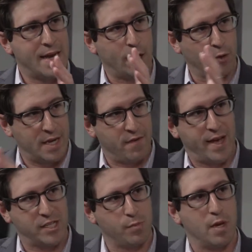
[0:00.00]
not only
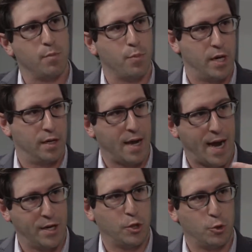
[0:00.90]
investment, but
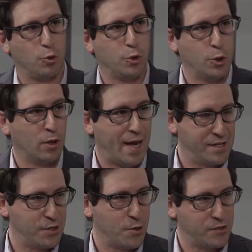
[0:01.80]
how do you
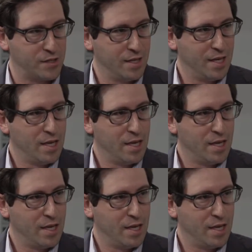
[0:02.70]
utilize those